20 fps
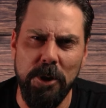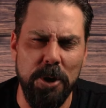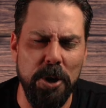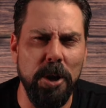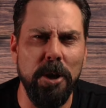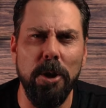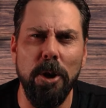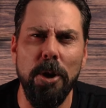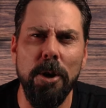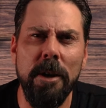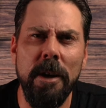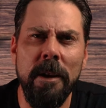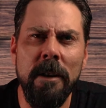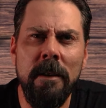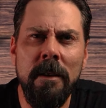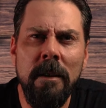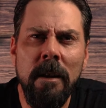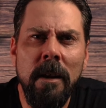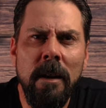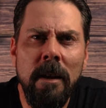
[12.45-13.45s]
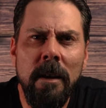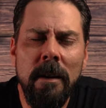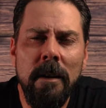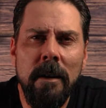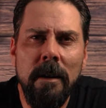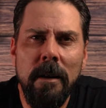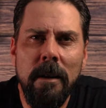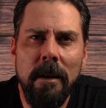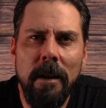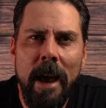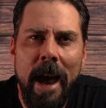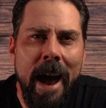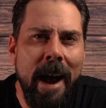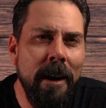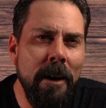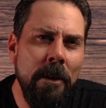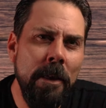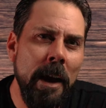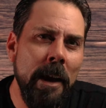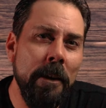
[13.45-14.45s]
good looking.
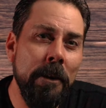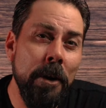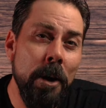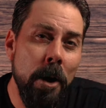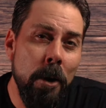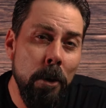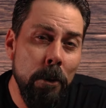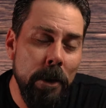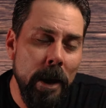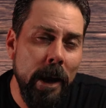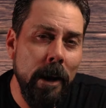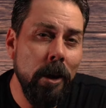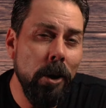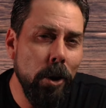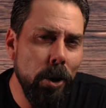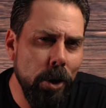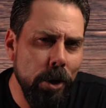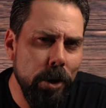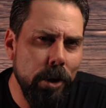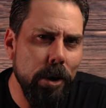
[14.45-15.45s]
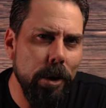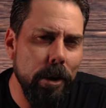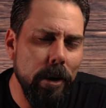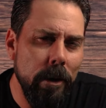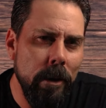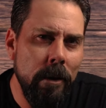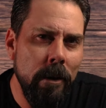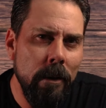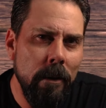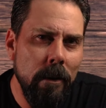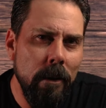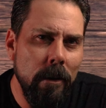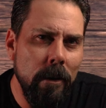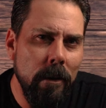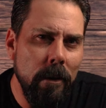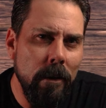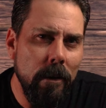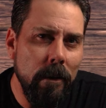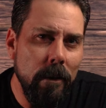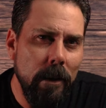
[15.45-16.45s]
How do they know they look good
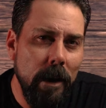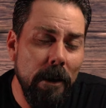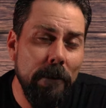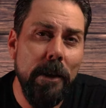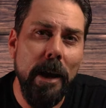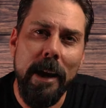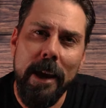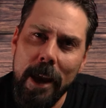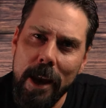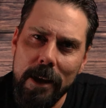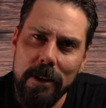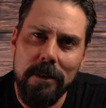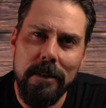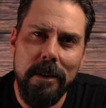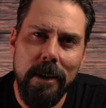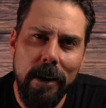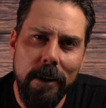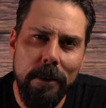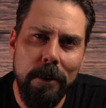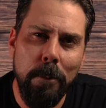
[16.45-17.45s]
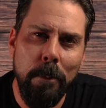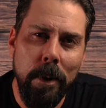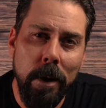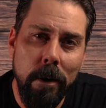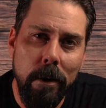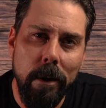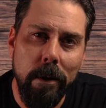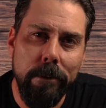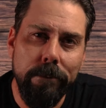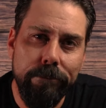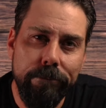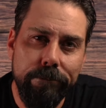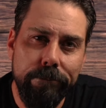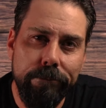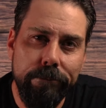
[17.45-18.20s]
if they can't see in the mirror?